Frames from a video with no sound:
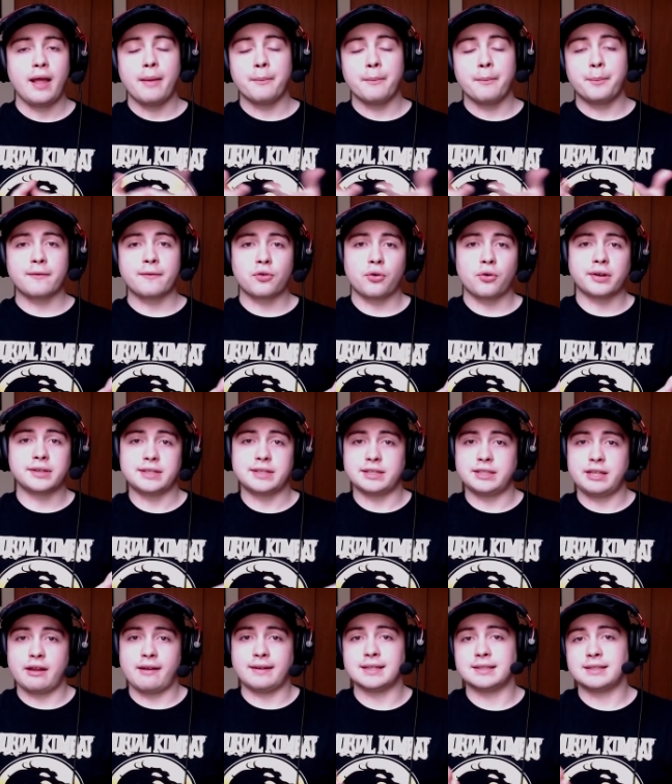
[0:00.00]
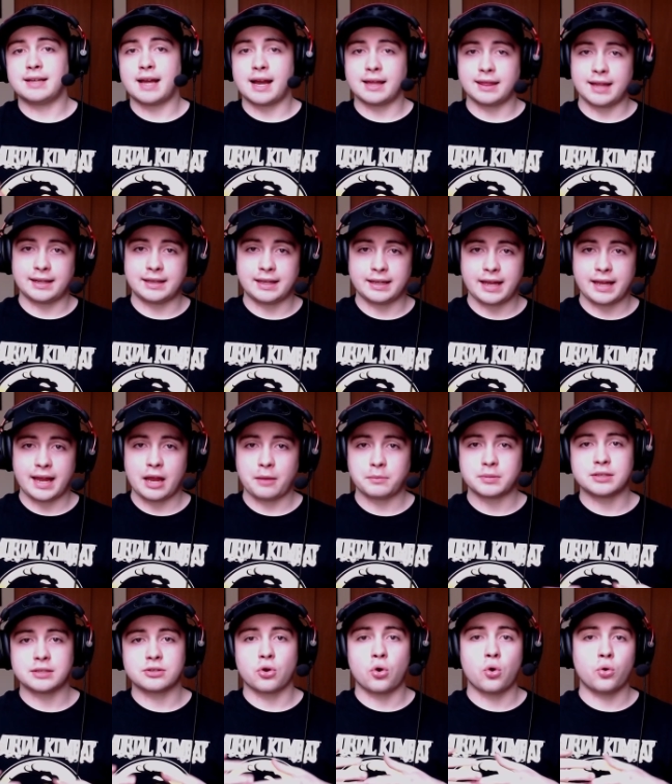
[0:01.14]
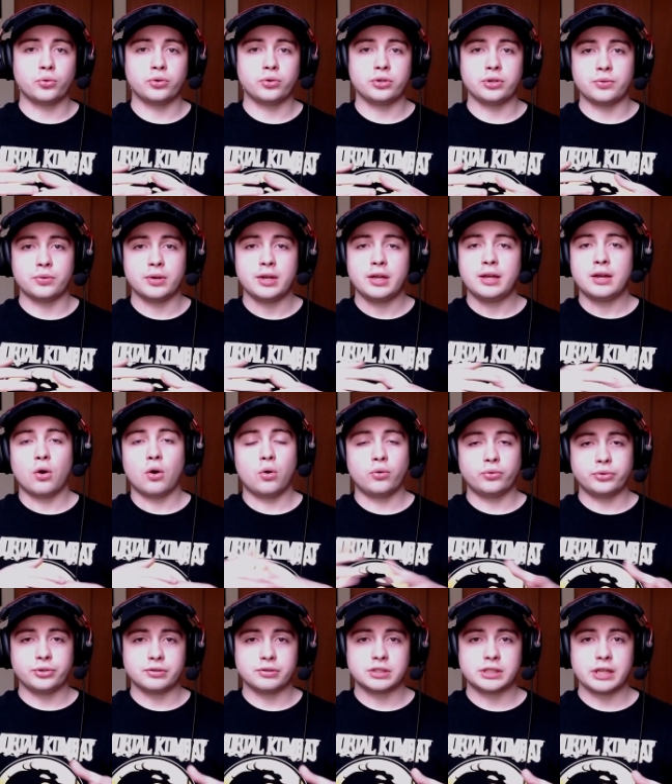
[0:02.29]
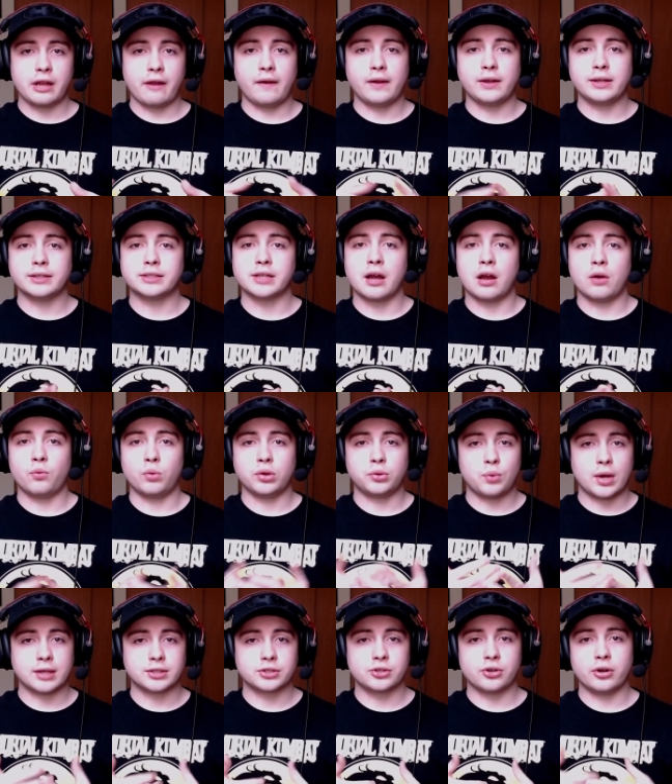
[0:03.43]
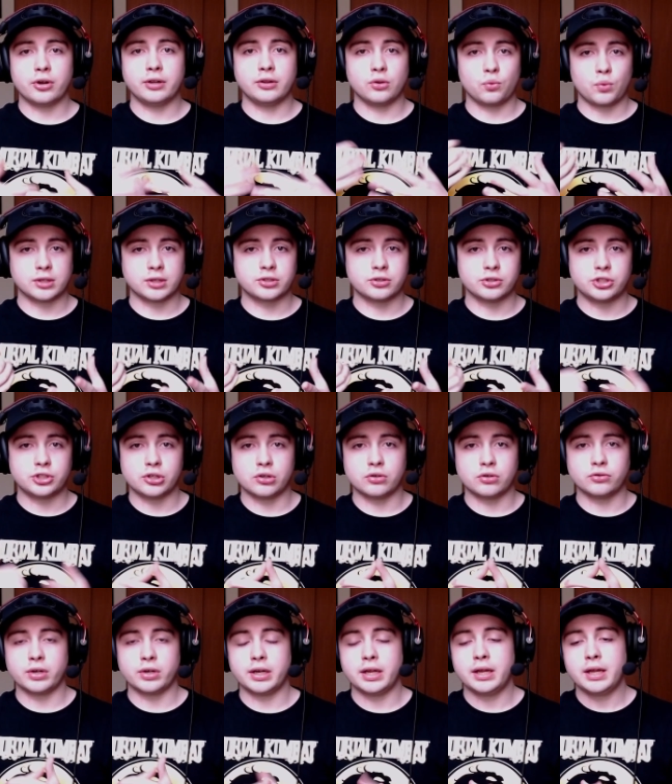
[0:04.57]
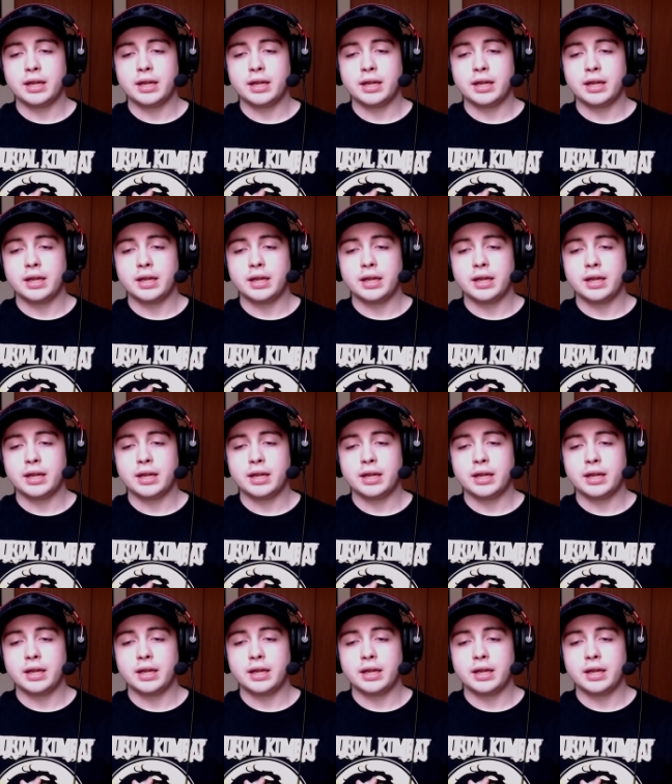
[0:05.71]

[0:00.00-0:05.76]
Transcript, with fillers: but of course this series is not like the games it's a whole new whole new series uh, with wesker and the wesker children